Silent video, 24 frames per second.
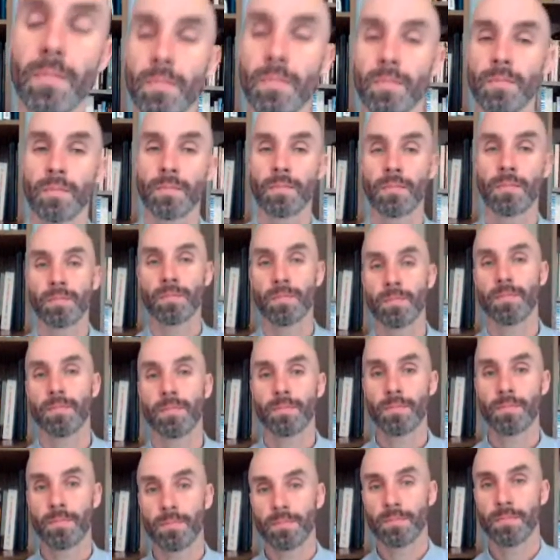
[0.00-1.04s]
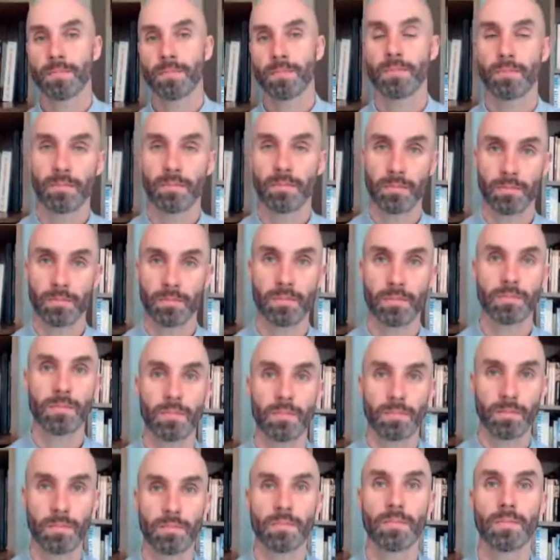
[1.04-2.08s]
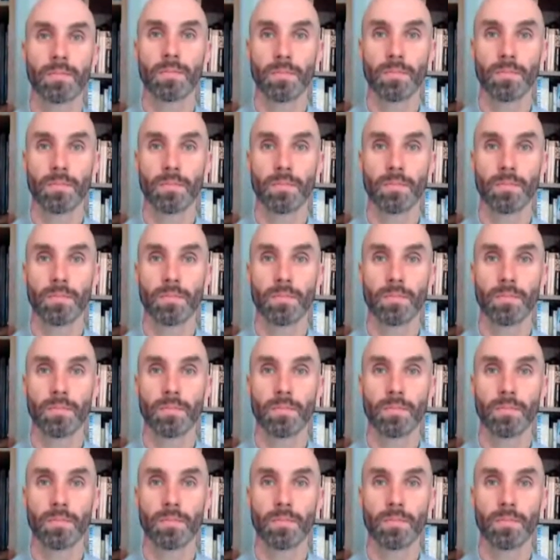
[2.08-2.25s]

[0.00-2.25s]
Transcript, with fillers: traumatic, you know, it's it's like